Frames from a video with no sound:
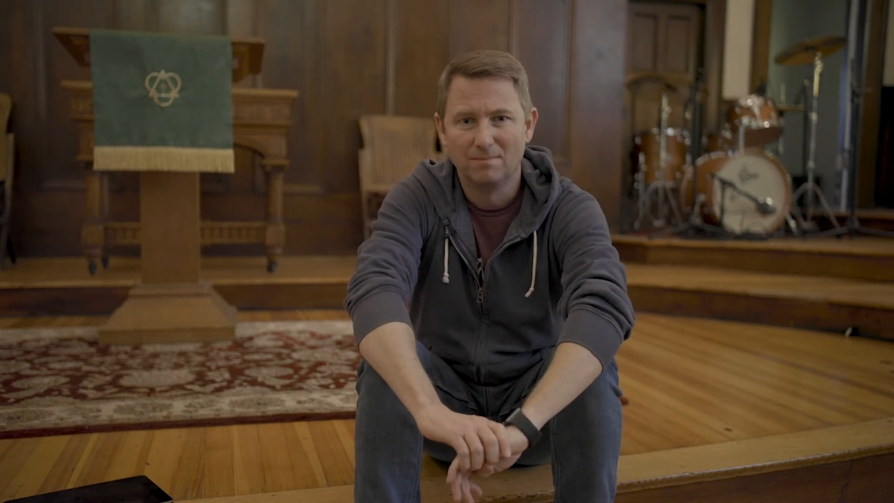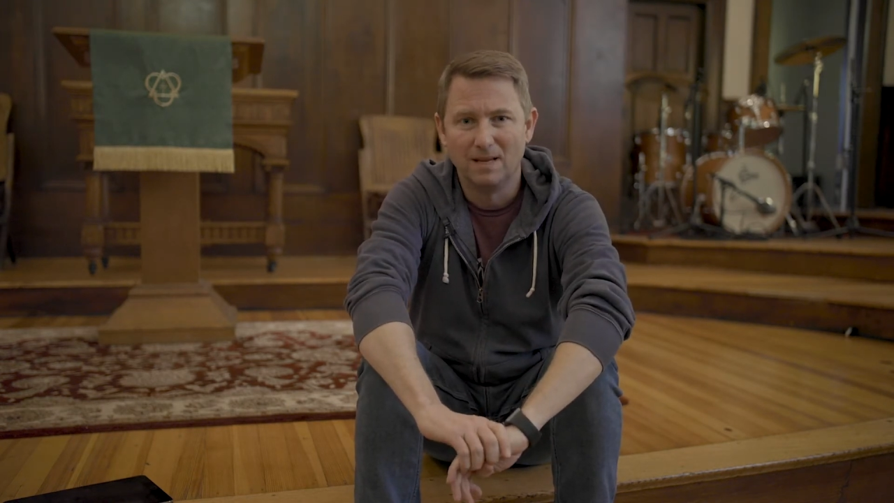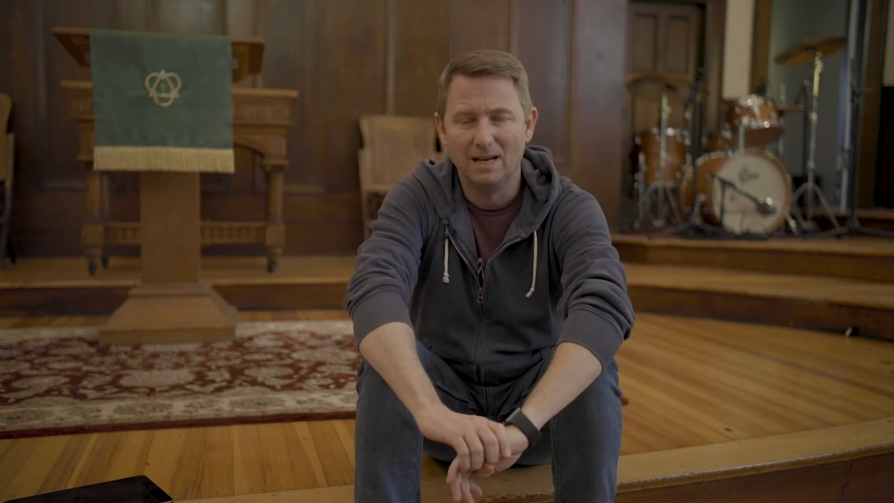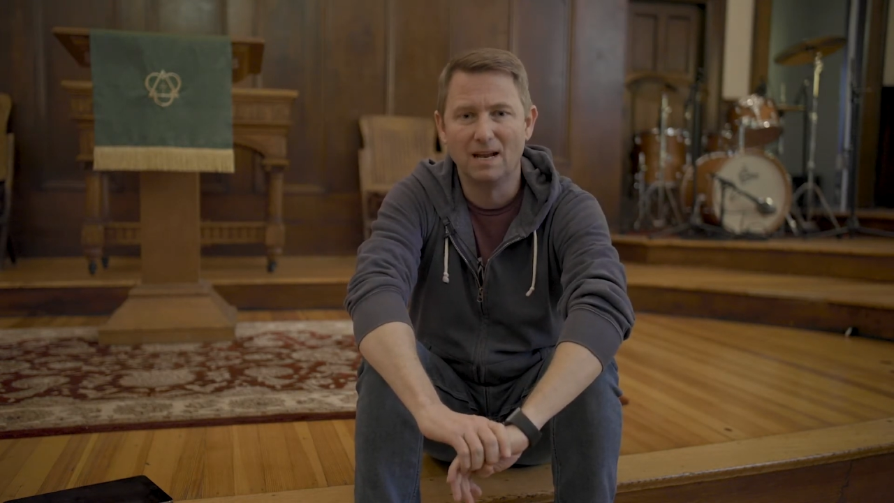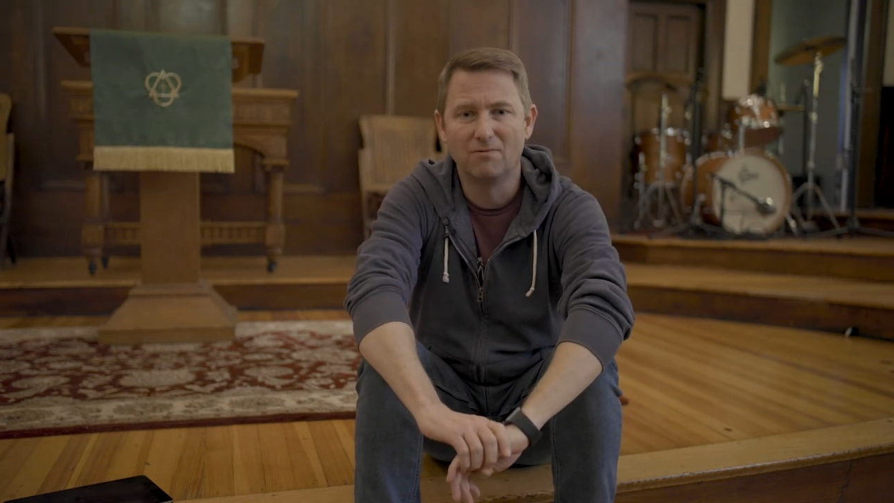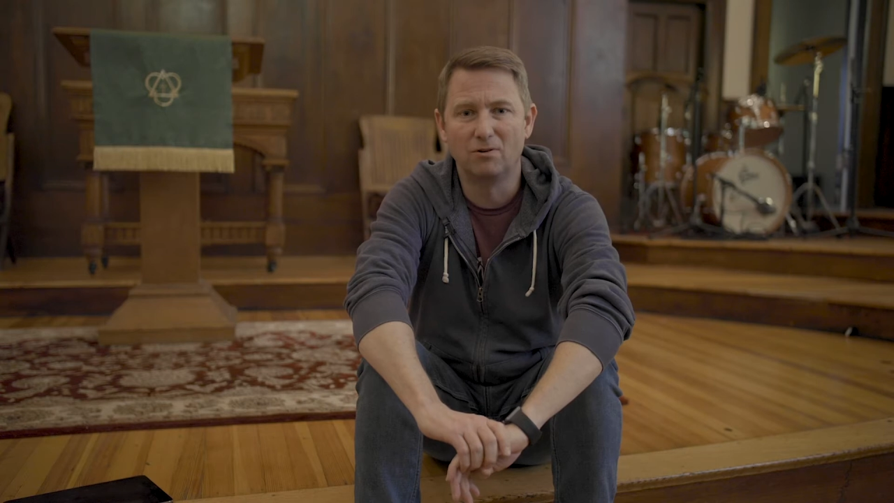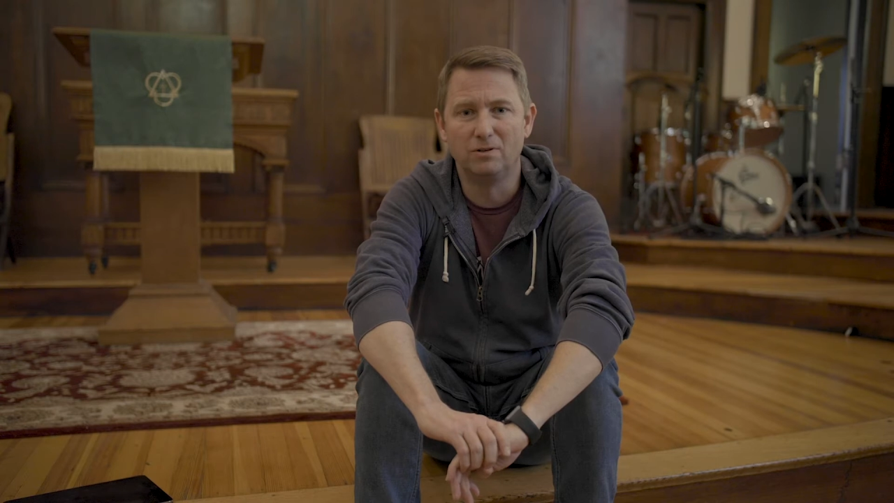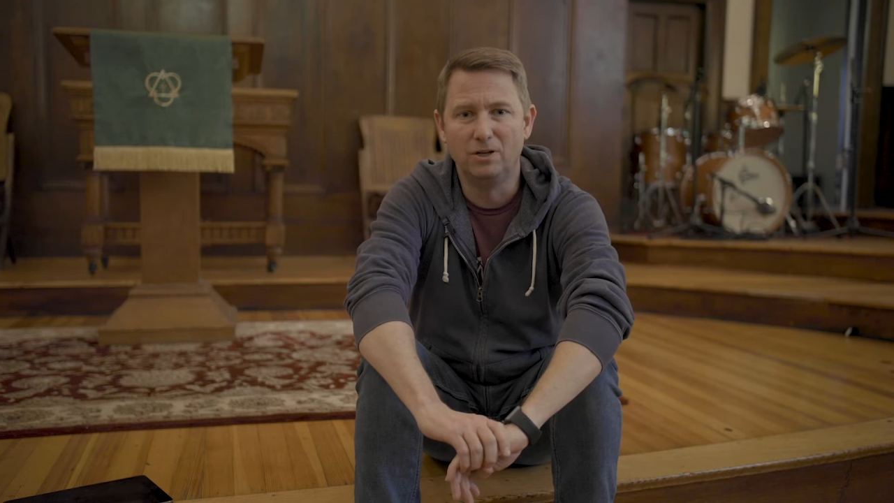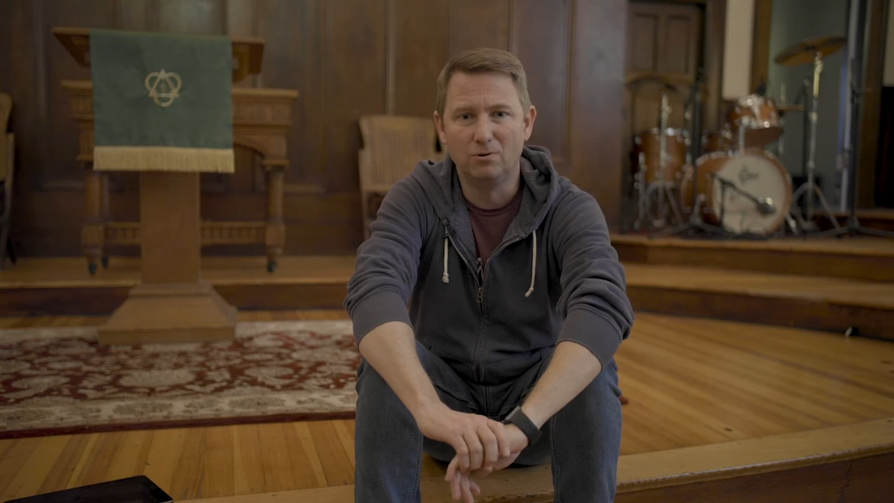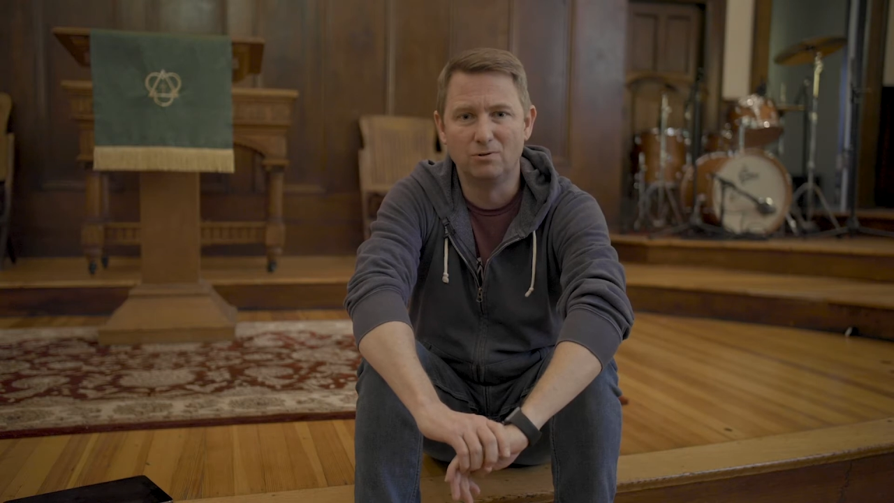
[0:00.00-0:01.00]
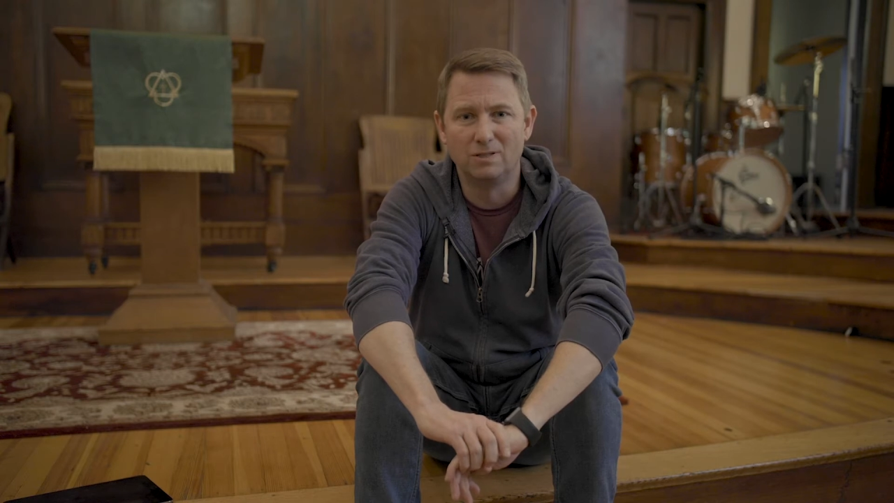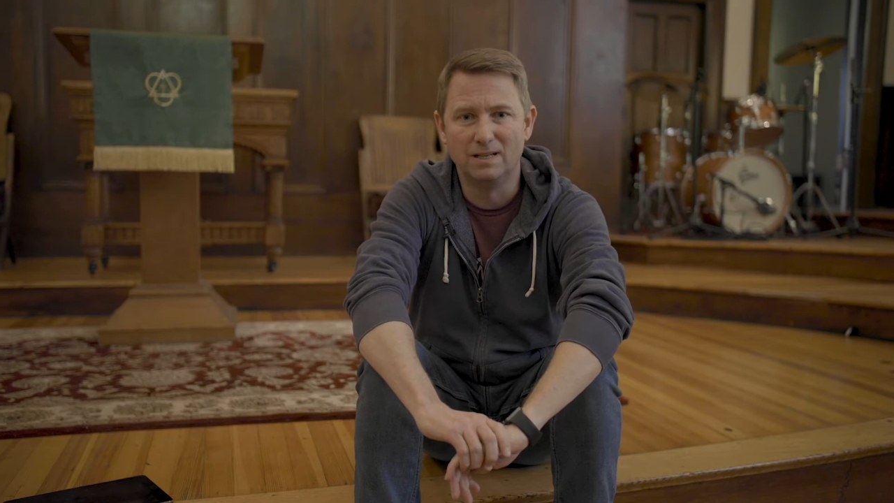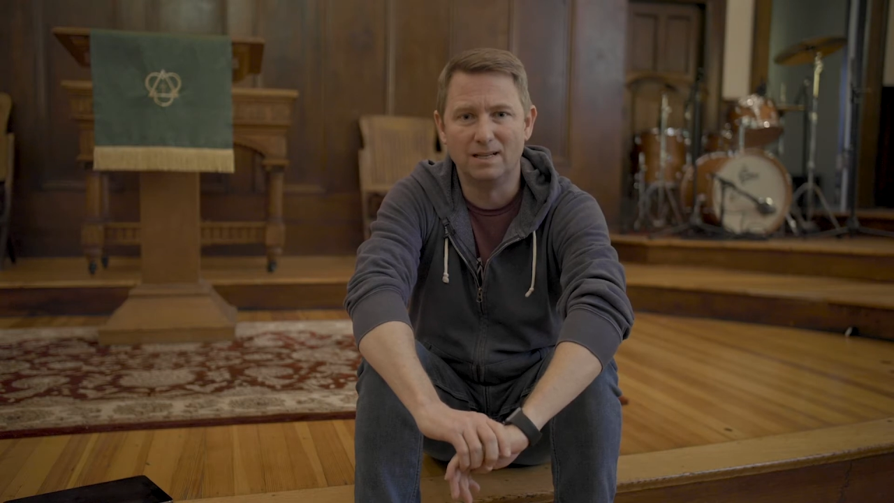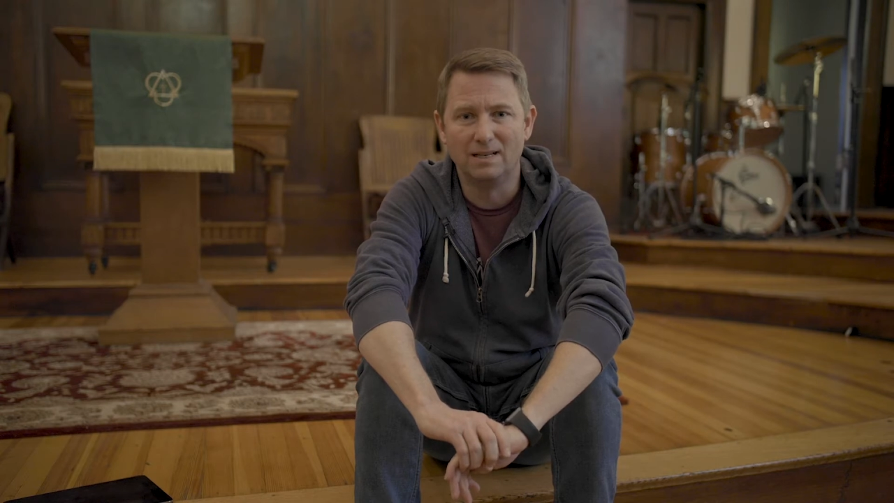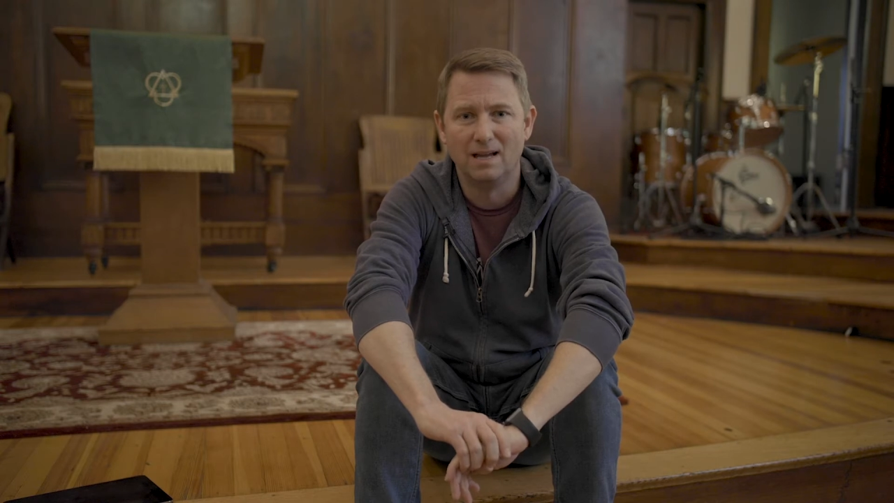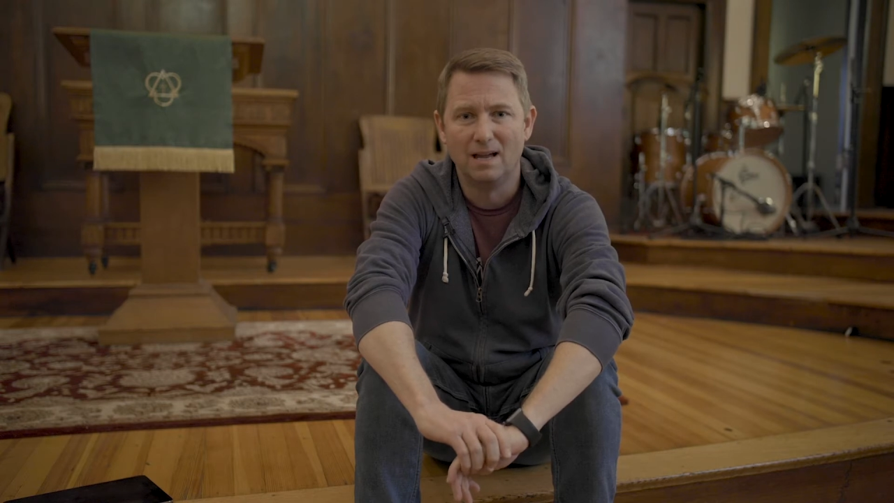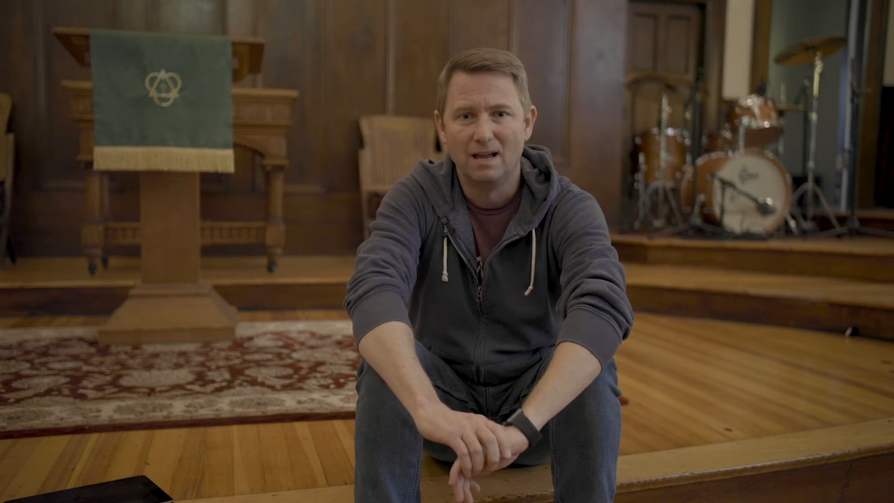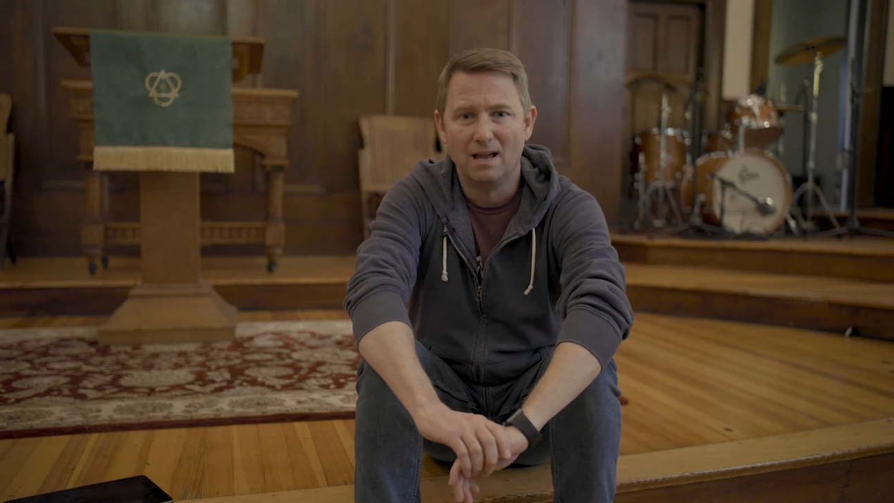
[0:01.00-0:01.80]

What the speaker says: He never used it